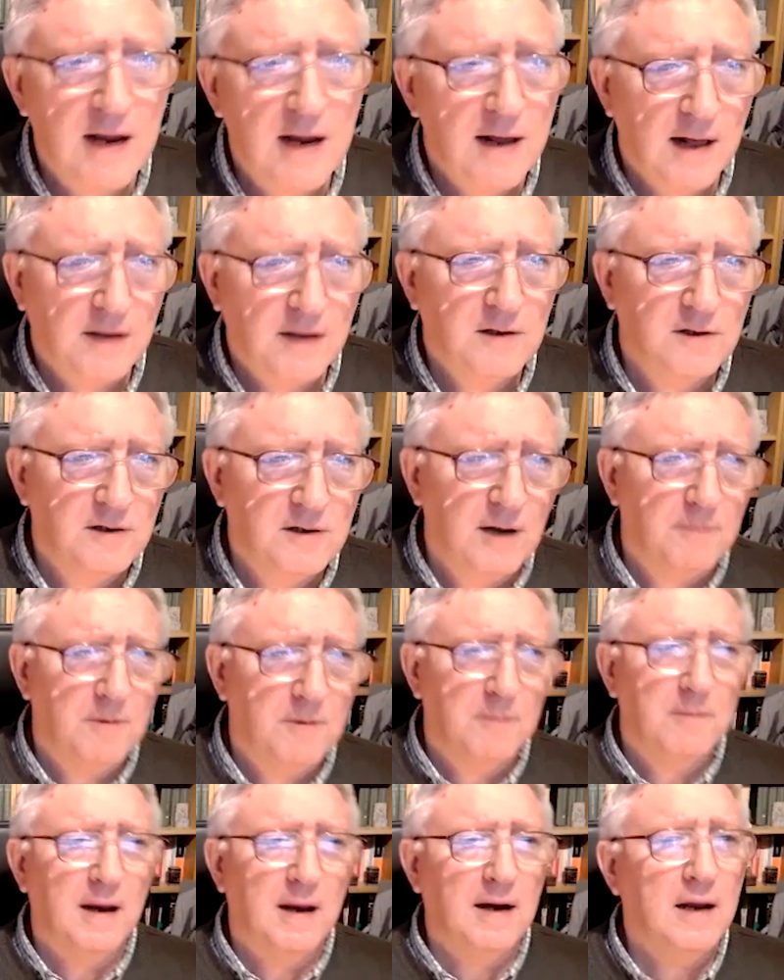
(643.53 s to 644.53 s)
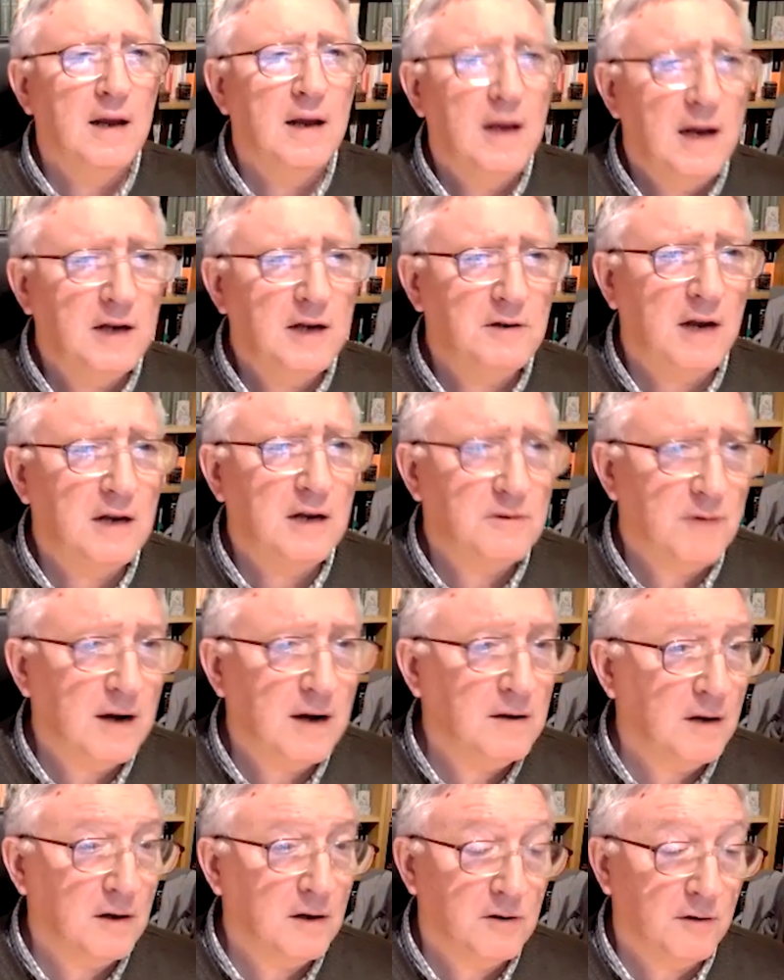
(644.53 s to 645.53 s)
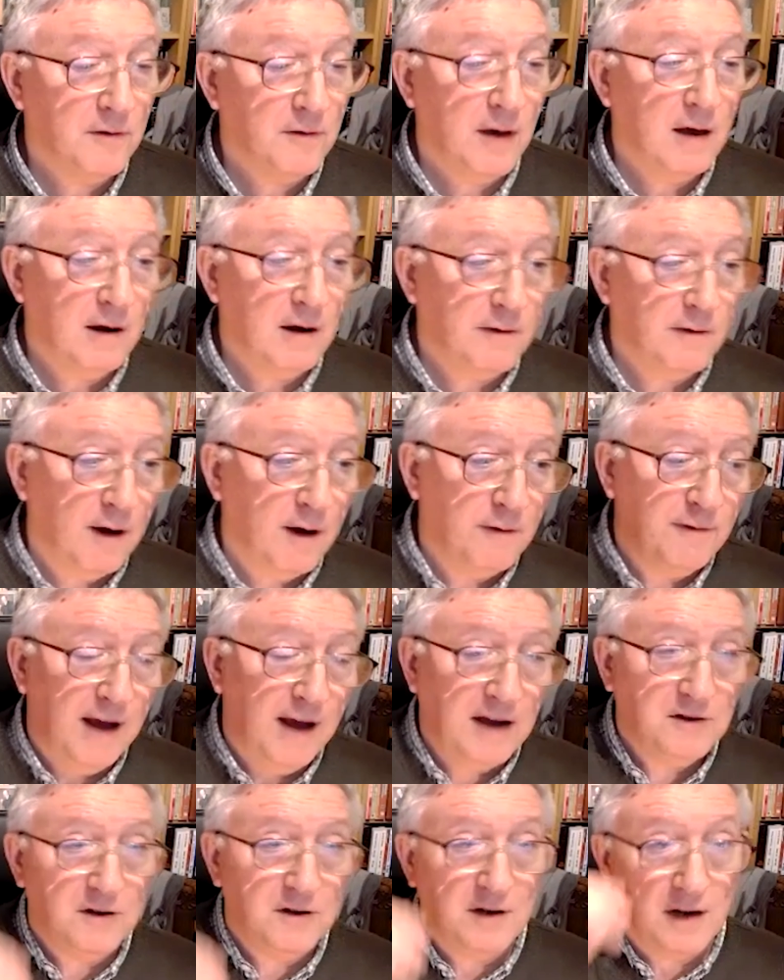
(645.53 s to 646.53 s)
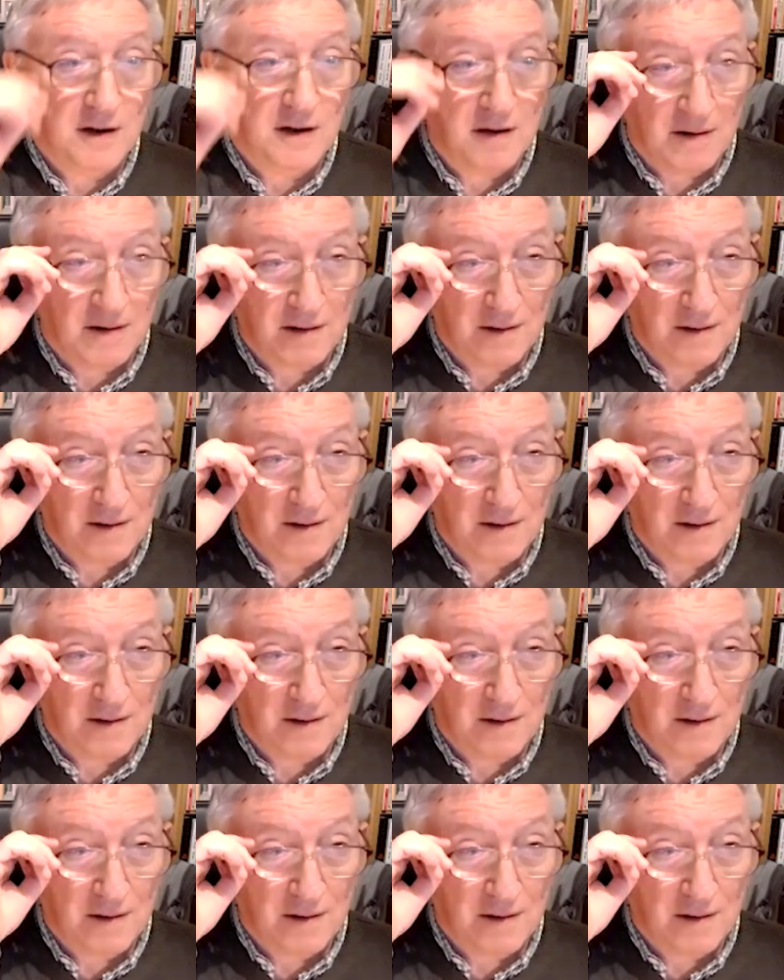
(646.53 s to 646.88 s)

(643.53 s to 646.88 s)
That's a separate matter. His, his writings are, are, are fascinating.